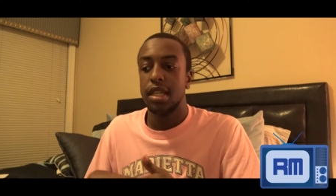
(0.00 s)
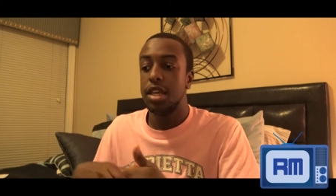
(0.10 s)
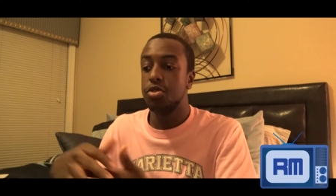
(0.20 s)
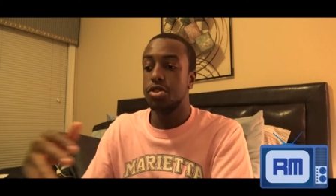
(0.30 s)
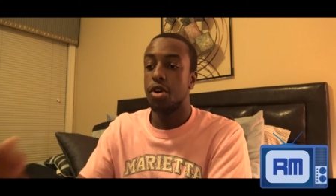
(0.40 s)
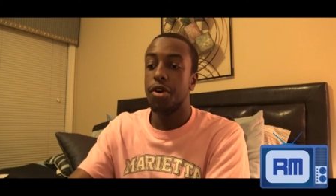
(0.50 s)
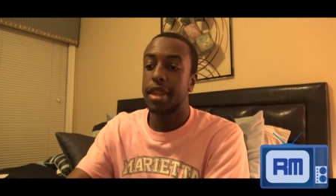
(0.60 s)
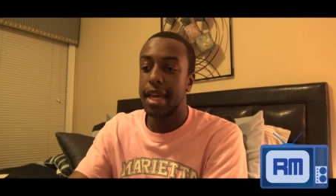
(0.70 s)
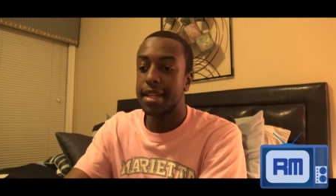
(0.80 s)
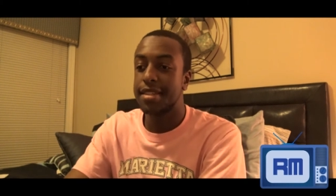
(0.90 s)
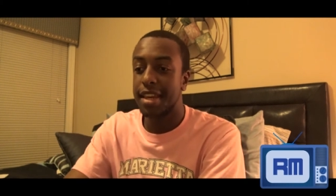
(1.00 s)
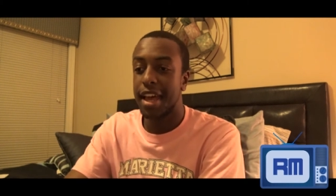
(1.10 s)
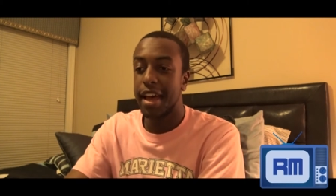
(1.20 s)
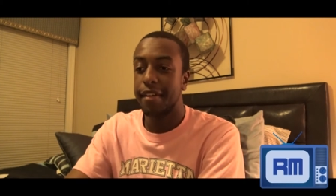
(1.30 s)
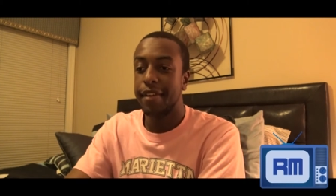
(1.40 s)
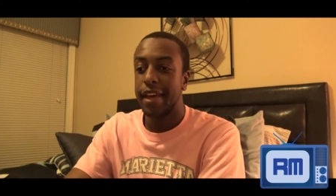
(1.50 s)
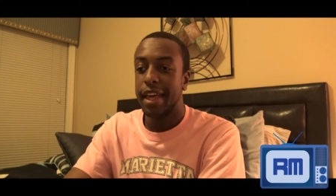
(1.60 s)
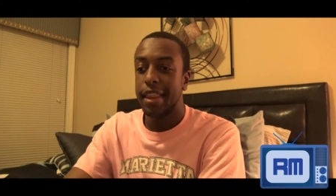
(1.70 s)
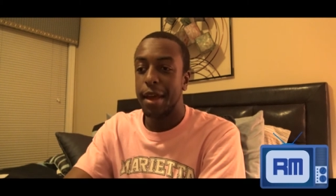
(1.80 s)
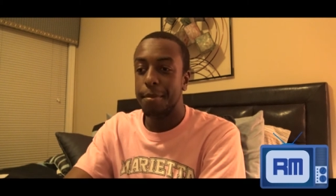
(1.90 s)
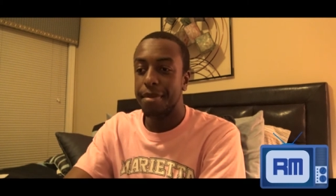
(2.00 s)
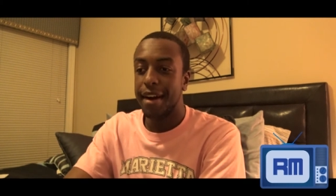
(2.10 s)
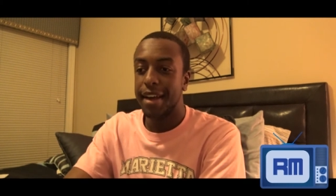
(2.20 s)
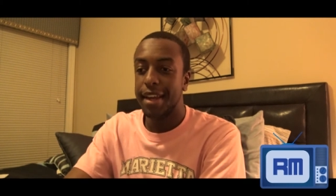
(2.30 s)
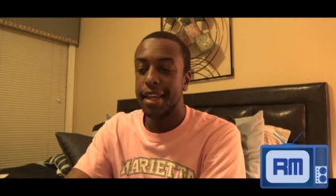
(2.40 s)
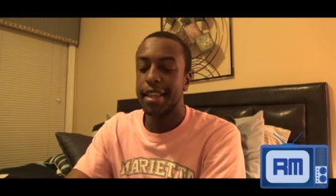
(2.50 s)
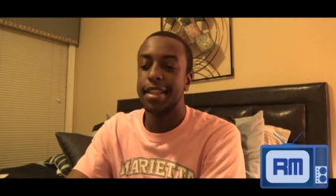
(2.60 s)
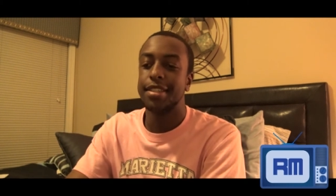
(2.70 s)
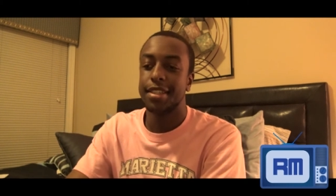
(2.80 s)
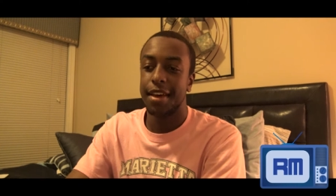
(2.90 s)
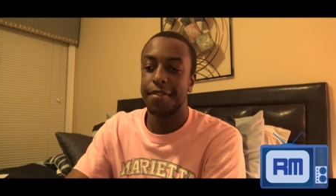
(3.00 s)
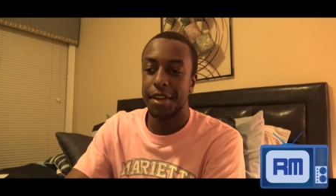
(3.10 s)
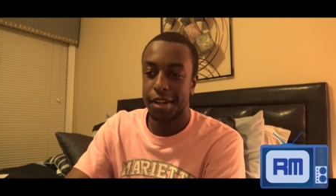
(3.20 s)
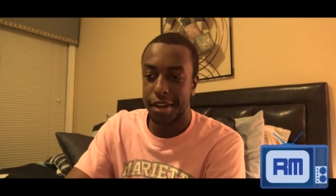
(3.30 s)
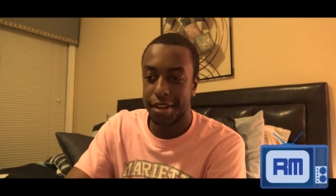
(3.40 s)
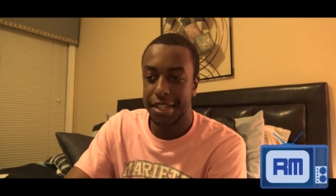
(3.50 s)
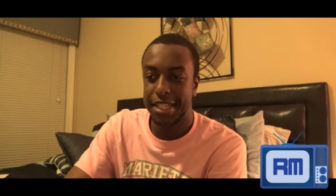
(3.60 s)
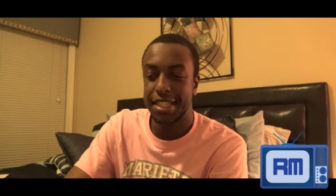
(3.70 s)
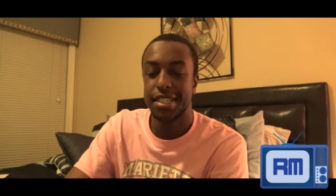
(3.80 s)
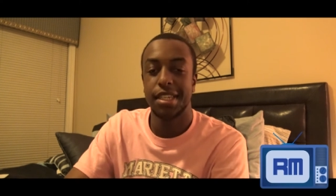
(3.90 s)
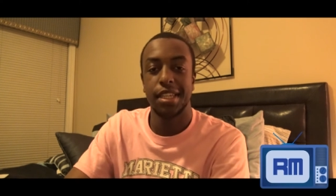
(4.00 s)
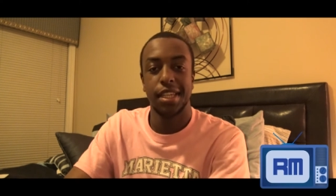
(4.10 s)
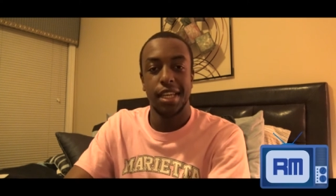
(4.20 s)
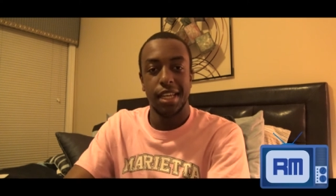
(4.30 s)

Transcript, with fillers: he was on that staff that brought in the Stephen Currys and